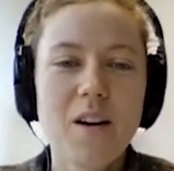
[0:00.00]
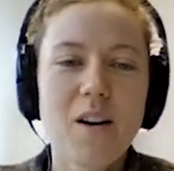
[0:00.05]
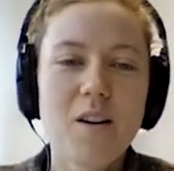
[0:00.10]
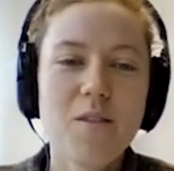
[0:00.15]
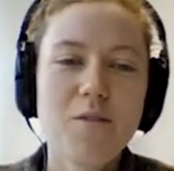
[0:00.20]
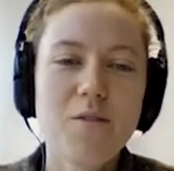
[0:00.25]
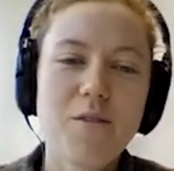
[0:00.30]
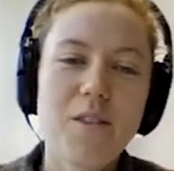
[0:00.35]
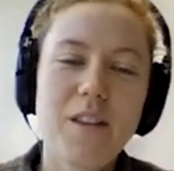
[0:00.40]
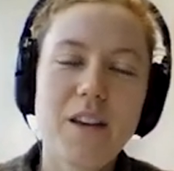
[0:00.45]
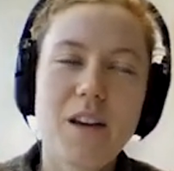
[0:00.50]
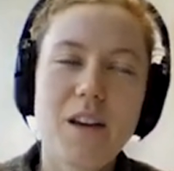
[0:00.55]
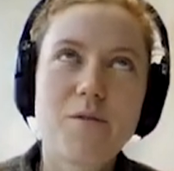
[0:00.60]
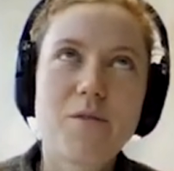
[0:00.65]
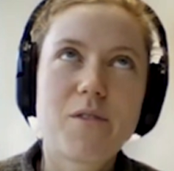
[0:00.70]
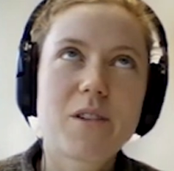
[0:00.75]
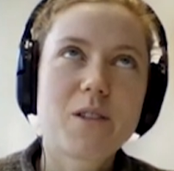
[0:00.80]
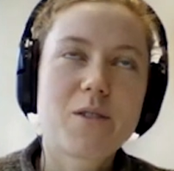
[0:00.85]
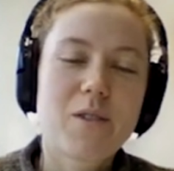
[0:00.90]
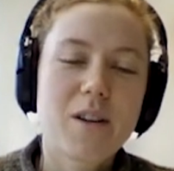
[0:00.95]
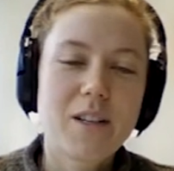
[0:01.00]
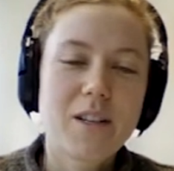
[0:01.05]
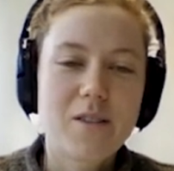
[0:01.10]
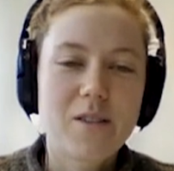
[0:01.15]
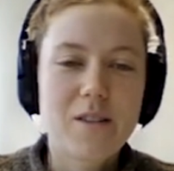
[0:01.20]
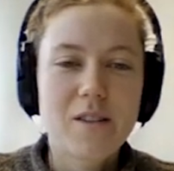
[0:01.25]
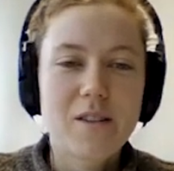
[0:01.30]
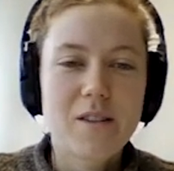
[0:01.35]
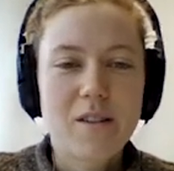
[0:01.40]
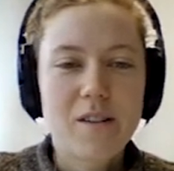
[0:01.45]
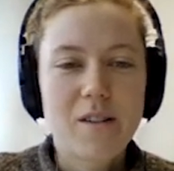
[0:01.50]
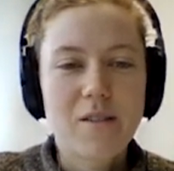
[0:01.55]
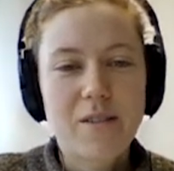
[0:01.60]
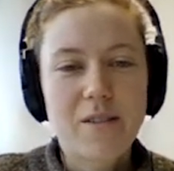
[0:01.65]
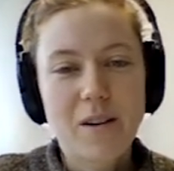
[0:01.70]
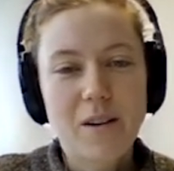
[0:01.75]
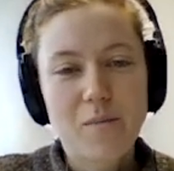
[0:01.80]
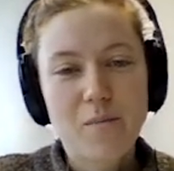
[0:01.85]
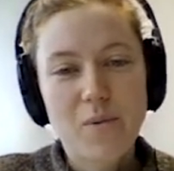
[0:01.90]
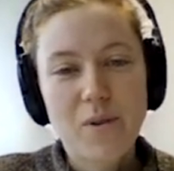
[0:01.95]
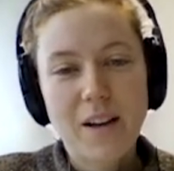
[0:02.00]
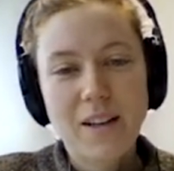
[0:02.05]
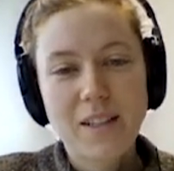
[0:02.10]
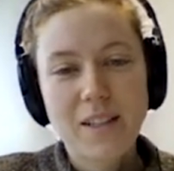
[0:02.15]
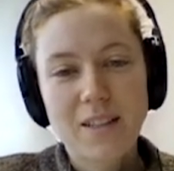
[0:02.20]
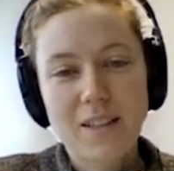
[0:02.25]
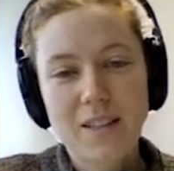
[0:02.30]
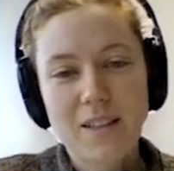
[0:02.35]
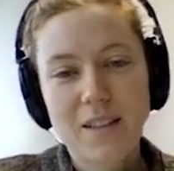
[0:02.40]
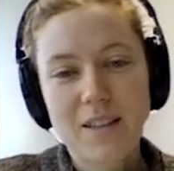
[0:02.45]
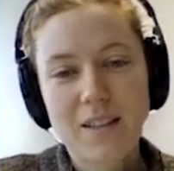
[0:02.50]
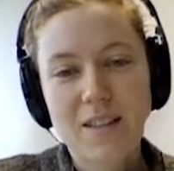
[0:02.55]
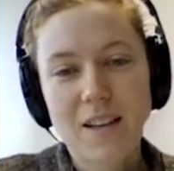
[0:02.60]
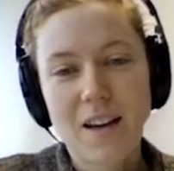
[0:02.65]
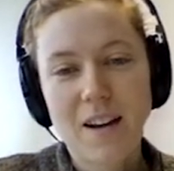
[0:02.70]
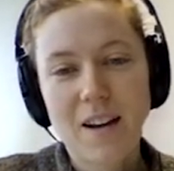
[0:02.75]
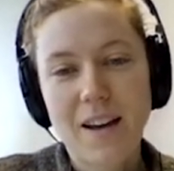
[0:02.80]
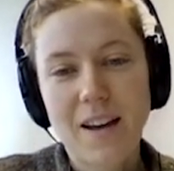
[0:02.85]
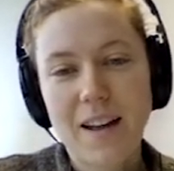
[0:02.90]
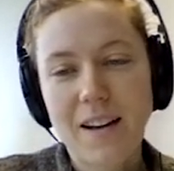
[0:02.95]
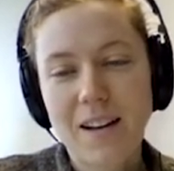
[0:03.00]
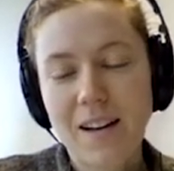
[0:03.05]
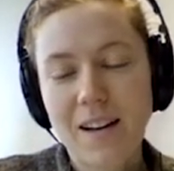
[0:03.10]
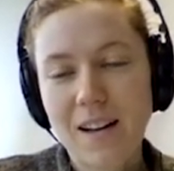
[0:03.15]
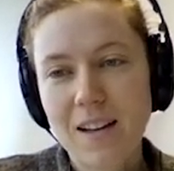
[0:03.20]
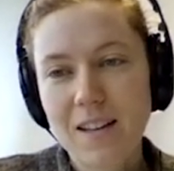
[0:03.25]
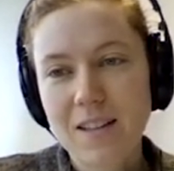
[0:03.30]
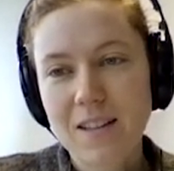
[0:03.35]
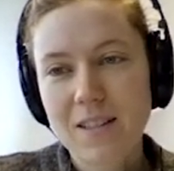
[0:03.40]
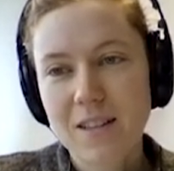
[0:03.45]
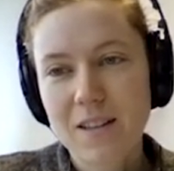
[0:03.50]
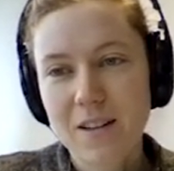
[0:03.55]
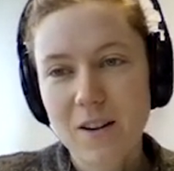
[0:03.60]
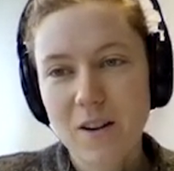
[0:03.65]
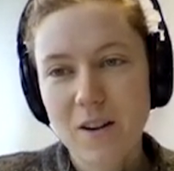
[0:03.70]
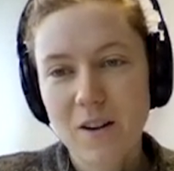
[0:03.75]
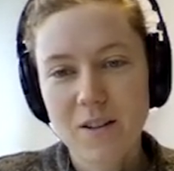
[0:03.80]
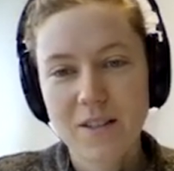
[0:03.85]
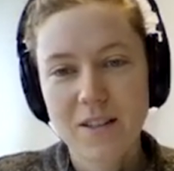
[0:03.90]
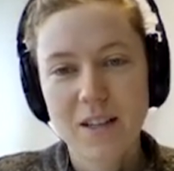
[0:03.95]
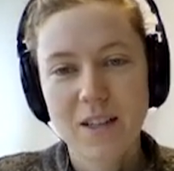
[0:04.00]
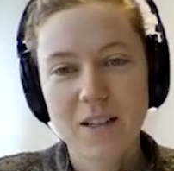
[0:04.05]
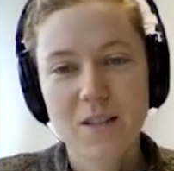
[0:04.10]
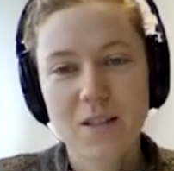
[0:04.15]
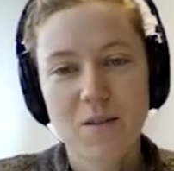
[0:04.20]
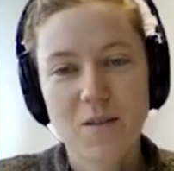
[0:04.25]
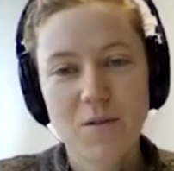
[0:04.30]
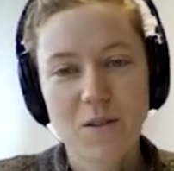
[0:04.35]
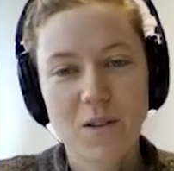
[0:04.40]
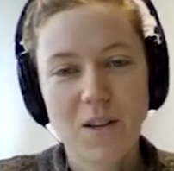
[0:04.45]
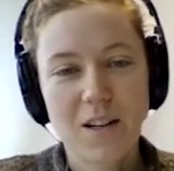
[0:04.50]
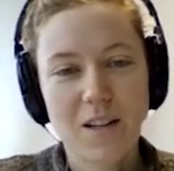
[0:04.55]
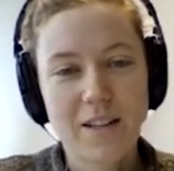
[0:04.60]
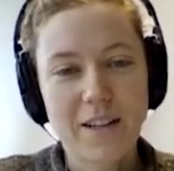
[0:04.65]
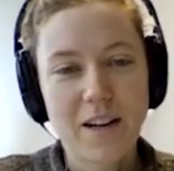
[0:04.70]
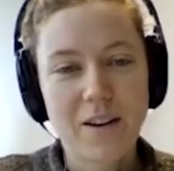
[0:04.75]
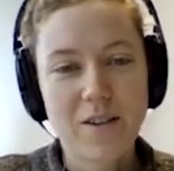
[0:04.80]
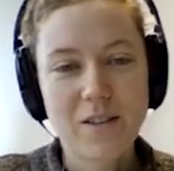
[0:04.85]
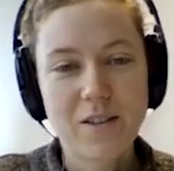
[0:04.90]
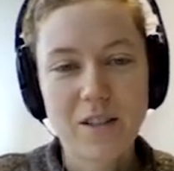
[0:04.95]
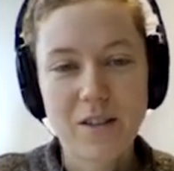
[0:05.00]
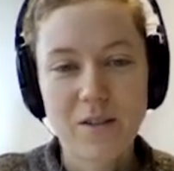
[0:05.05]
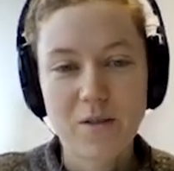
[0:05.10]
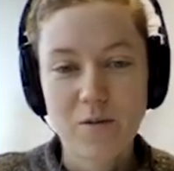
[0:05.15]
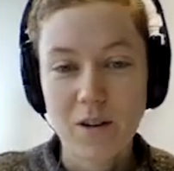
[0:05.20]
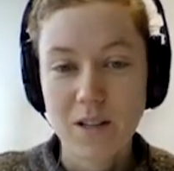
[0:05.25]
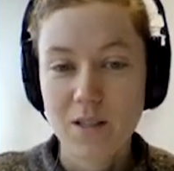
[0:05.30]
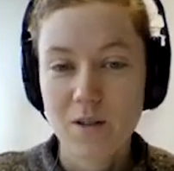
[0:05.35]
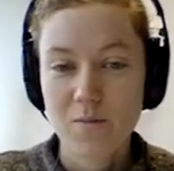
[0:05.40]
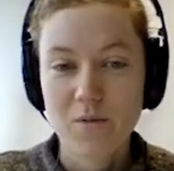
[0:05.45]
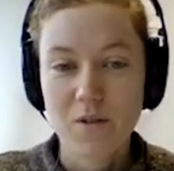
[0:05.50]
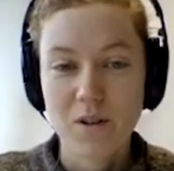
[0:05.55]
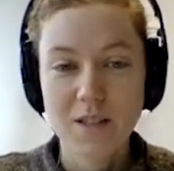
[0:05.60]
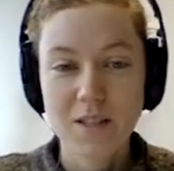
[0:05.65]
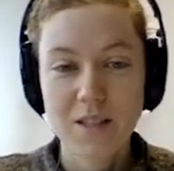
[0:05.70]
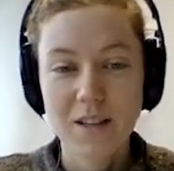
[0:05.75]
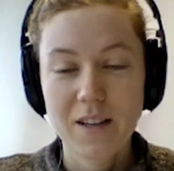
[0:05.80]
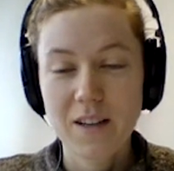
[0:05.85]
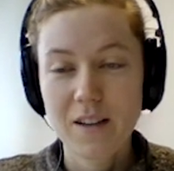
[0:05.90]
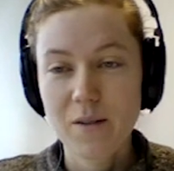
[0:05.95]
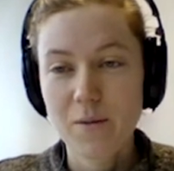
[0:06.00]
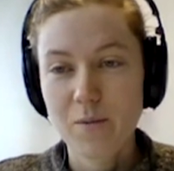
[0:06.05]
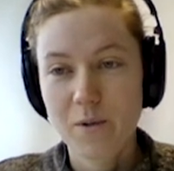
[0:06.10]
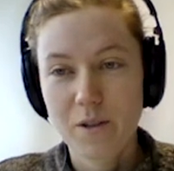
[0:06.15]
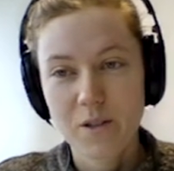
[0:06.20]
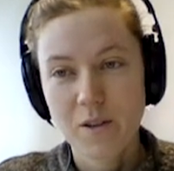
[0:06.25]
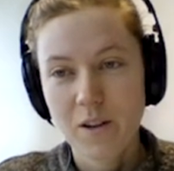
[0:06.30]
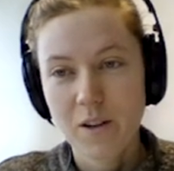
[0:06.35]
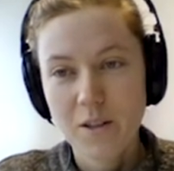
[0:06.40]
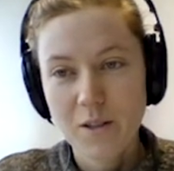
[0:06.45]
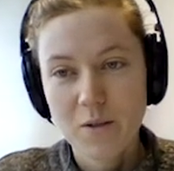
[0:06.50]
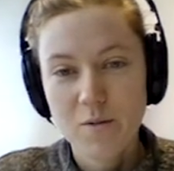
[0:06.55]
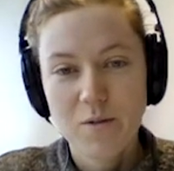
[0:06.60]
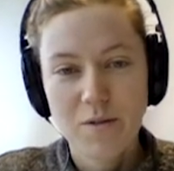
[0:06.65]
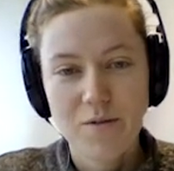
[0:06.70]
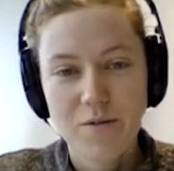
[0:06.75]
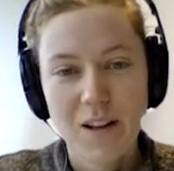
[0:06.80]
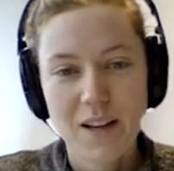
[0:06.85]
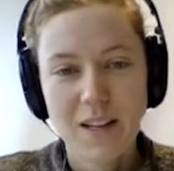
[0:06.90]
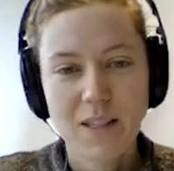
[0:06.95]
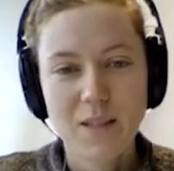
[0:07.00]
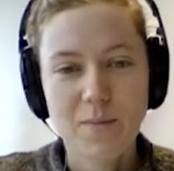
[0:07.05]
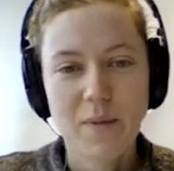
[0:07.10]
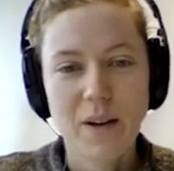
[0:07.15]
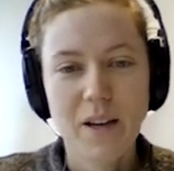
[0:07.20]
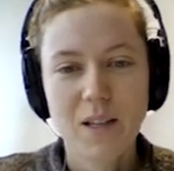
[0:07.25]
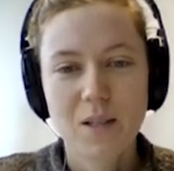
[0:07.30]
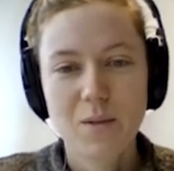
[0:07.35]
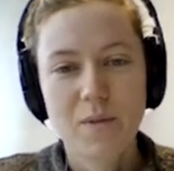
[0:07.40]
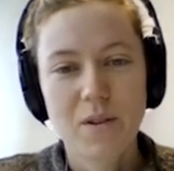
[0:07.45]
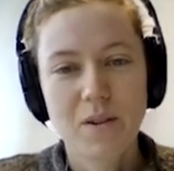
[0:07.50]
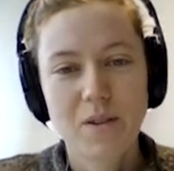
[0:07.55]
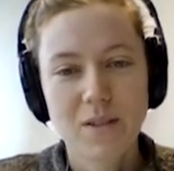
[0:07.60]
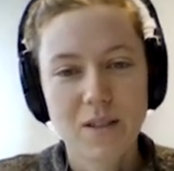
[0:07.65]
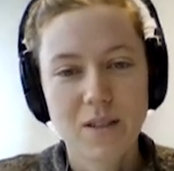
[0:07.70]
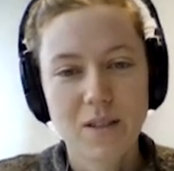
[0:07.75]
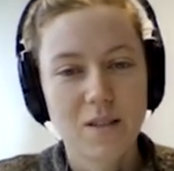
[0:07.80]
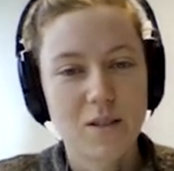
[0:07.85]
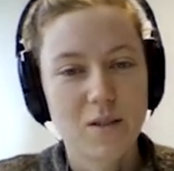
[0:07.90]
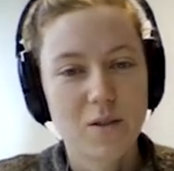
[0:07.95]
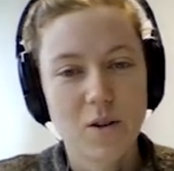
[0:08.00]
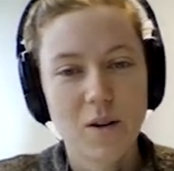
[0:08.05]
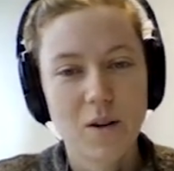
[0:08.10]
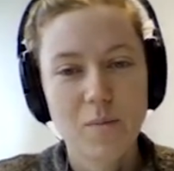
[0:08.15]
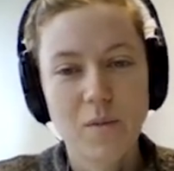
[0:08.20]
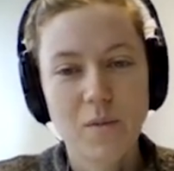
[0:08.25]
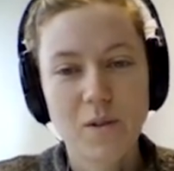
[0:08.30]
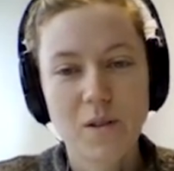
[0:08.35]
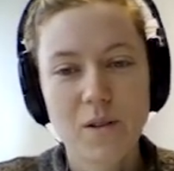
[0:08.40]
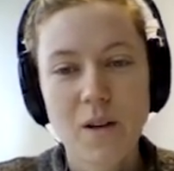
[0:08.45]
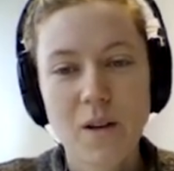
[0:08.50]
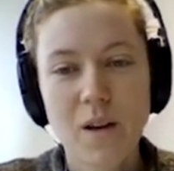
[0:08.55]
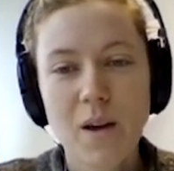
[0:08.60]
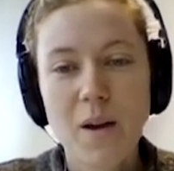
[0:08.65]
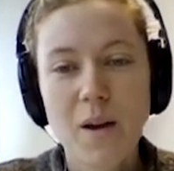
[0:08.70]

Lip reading: Often their infrastructuring practices are analyzed in a context of solidarity and reciprocity, which also reflects my experiences in Dortmund.